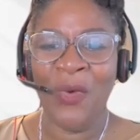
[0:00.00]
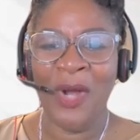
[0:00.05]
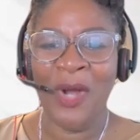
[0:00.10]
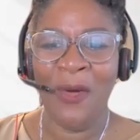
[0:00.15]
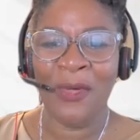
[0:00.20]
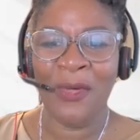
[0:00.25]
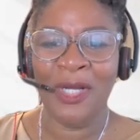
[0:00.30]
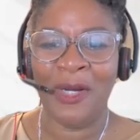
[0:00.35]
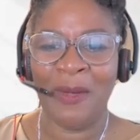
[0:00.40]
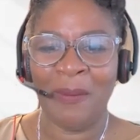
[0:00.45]

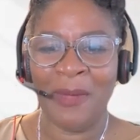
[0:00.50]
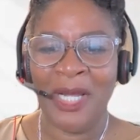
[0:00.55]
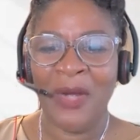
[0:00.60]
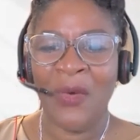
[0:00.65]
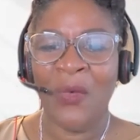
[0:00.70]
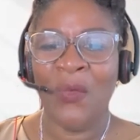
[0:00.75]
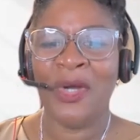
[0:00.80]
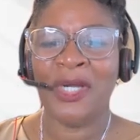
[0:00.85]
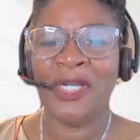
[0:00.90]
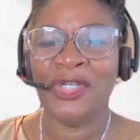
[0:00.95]
welcome.
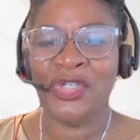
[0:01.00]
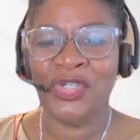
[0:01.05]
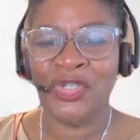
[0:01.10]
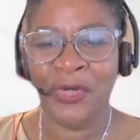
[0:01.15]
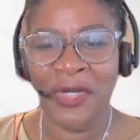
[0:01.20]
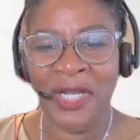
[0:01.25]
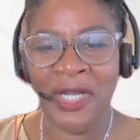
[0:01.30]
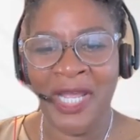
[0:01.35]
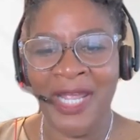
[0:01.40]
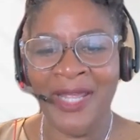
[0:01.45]
What is
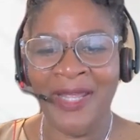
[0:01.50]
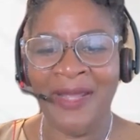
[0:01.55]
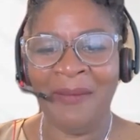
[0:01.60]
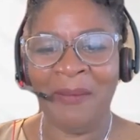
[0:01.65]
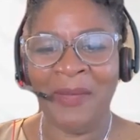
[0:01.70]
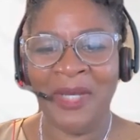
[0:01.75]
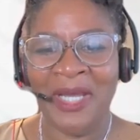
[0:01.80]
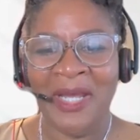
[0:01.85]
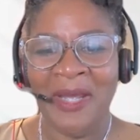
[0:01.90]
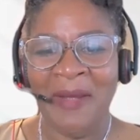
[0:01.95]
your
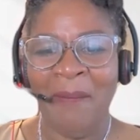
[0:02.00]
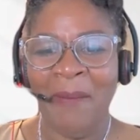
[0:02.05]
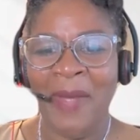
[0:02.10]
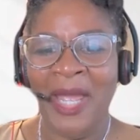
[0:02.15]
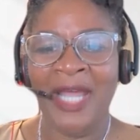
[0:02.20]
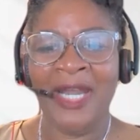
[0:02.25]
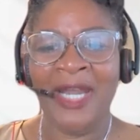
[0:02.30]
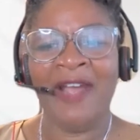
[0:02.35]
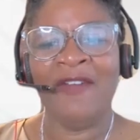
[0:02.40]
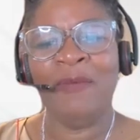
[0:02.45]
name?
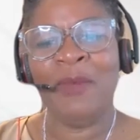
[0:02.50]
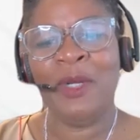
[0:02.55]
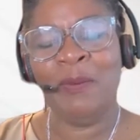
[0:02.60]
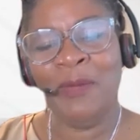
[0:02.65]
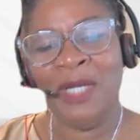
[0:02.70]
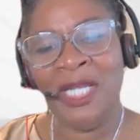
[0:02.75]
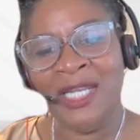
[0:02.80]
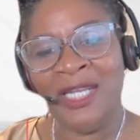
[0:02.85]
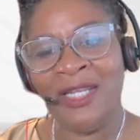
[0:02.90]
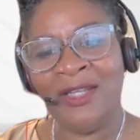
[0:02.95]
Man, I've been
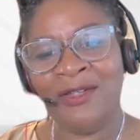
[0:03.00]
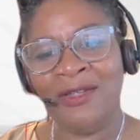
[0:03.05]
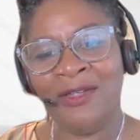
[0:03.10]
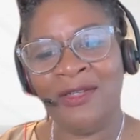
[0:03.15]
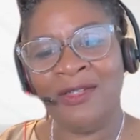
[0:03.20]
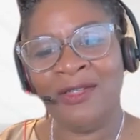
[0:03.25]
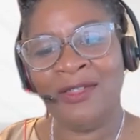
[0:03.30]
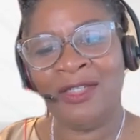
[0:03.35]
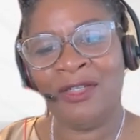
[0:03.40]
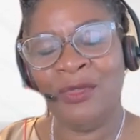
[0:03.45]
meeting
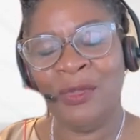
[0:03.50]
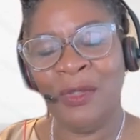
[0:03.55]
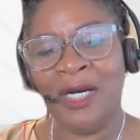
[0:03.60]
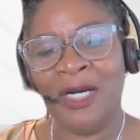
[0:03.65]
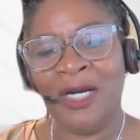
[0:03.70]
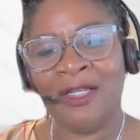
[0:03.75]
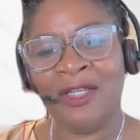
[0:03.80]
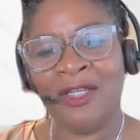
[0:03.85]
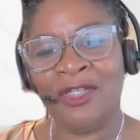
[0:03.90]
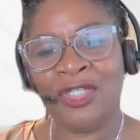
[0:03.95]

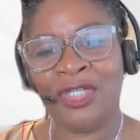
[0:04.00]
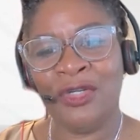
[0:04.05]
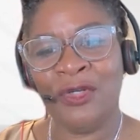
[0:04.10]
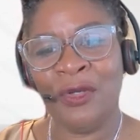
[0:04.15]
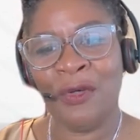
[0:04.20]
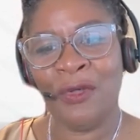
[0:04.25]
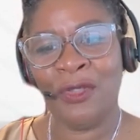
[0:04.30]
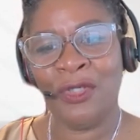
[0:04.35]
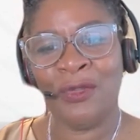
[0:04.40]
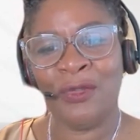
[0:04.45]
to get to
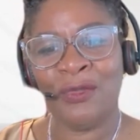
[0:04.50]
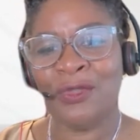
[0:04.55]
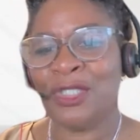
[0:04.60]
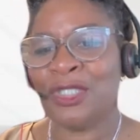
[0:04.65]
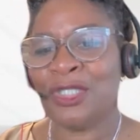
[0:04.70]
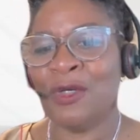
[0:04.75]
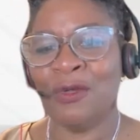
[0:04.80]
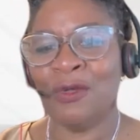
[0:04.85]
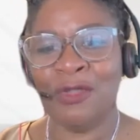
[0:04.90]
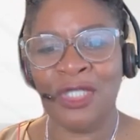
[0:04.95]
know you.
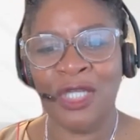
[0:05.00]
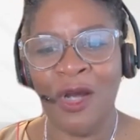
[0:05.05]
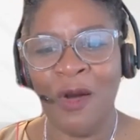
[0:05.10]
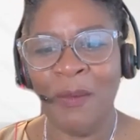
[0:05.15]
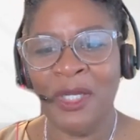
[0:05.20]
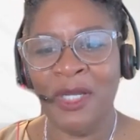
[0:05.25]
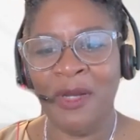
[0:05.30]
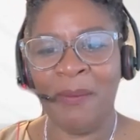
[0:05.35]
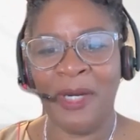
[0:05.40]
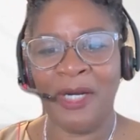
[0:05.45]
So tell
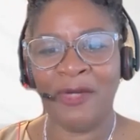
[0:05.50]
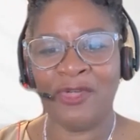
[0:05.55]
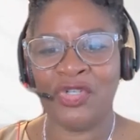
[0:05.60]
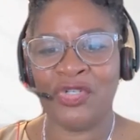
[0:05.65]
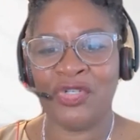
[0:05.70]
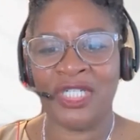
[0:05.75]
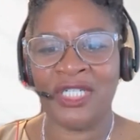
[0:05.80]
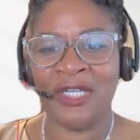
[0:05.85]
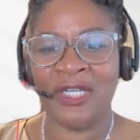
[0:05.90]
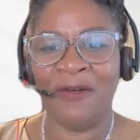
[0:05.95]
me about
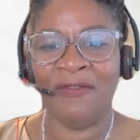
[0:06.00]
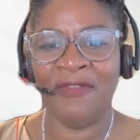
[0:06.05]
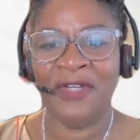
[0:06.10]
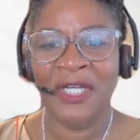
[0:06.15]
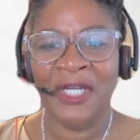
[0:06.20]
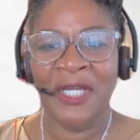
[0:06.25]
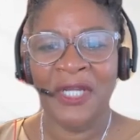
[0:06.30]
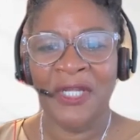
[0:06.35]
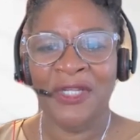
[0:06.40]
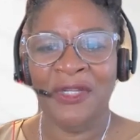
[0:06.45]
yourself.
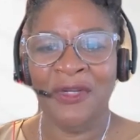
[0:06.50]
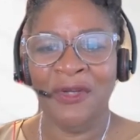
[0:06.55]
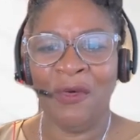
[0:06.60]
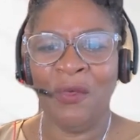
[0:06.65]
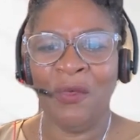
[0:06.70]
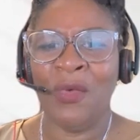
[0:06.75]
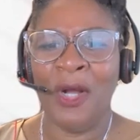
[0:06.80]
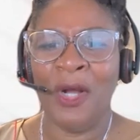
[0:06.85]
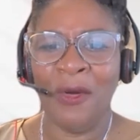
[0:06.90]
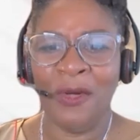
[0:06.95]

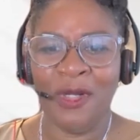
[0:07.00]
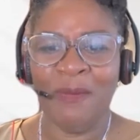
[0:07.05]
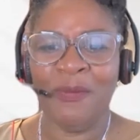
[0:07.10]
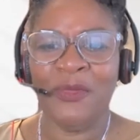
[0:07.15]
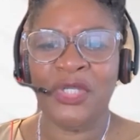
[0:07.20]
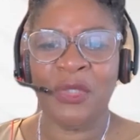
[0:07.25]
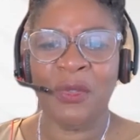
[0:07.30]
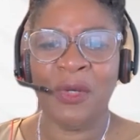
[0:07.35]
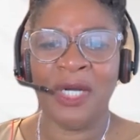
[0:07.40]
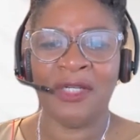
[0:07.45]
Welcome
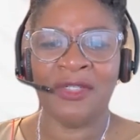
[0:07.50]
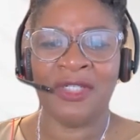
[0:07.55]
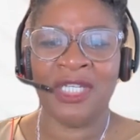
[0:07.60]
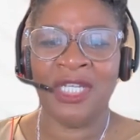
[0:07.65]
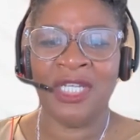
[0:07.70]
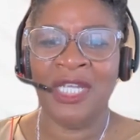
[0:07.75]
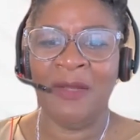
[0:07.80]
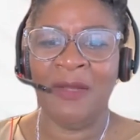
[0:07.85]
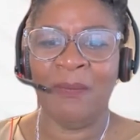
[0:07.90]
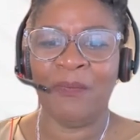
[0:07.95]
to our
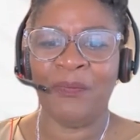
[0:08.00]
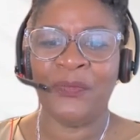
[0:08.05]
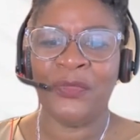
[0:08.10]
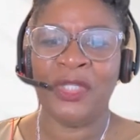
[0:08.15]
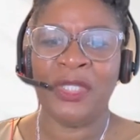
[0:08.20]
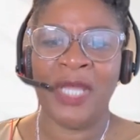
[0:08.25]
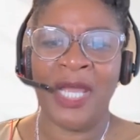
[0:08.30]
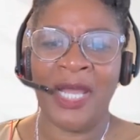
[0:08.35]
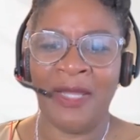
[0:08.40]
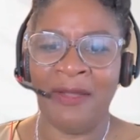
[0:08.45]
team.
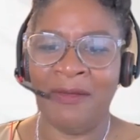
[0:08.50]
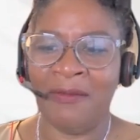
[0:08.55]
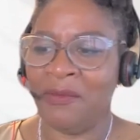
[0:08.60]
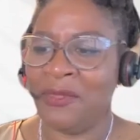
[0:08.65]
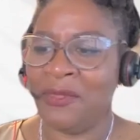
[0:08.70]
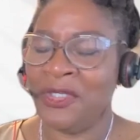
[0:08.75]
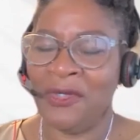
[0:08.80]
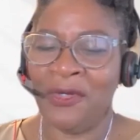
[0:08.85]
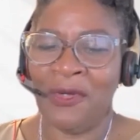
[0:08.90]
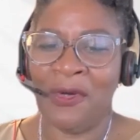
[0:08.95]

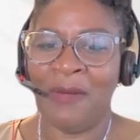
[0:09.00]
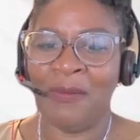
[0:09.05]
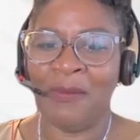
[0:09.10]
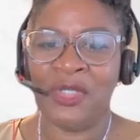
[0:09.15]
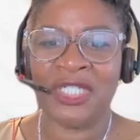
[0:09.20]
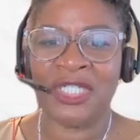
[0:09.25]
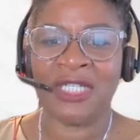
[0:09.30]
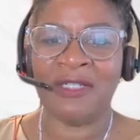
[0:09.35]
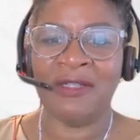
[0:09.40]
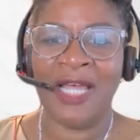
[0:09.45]
I'm
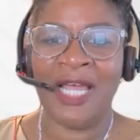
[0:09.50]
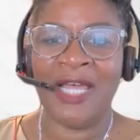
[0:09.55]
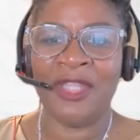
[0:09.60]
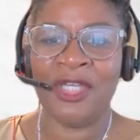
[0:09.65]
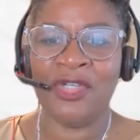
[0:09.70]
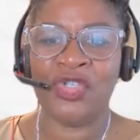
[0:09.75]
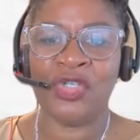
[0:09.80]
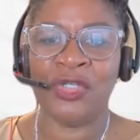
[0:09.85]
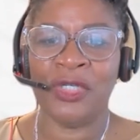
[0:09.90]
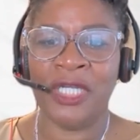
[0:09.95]
just glad
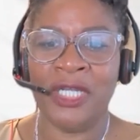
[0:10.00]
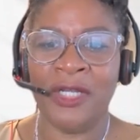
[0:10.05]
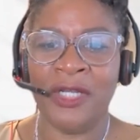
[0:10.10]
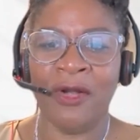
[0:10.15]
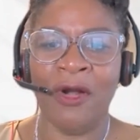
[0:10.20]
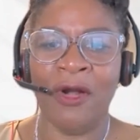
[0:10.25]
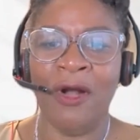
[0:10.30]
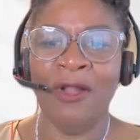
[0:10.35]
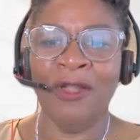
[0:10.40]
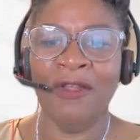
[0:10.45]
that you're
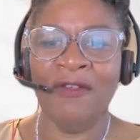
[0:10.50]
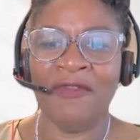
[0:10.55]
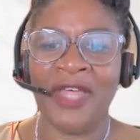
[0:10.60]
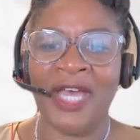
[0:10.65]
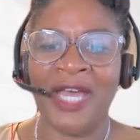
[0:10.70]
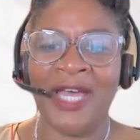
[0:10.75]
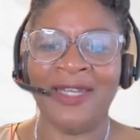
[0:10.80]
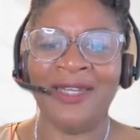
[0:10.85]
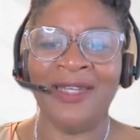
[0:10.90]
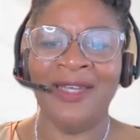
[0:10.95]
here. All of
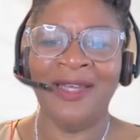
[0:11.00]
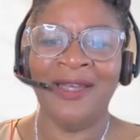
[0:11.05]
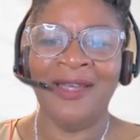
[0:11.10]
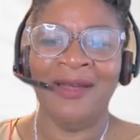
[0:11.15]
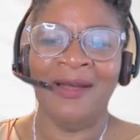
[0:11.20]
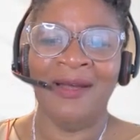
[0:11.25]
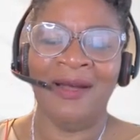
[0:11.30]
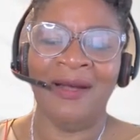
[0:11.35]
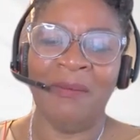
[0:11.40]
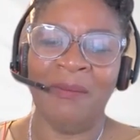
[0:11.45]
that
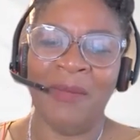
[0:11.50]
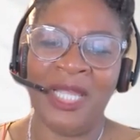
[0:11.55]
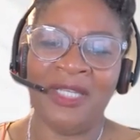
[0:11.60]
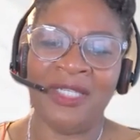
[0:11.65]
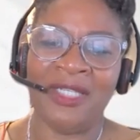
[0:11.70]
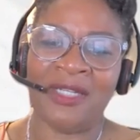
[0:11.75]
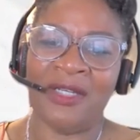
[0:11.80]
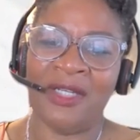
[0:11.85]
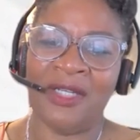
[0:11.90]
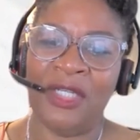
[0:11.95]

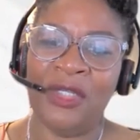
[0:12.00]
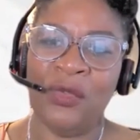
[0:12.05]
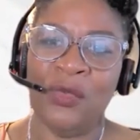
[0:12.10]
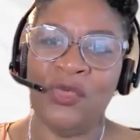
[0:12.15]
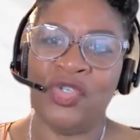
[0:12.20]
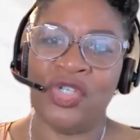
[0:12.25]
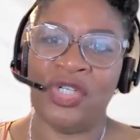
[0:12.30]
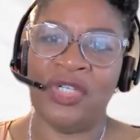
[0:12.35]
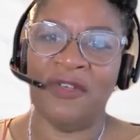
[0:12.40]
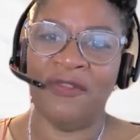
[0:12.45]
makes a
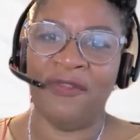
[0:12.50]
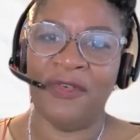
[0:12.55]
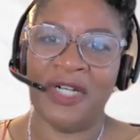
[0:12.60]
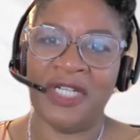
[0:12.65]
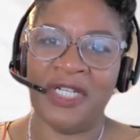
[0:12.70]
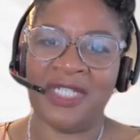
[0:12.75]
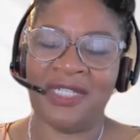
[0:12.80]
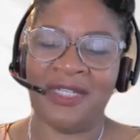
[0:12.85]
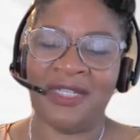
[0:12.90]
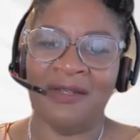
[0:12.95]
huge
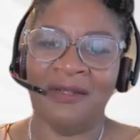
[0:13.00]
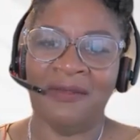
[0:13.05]
difference.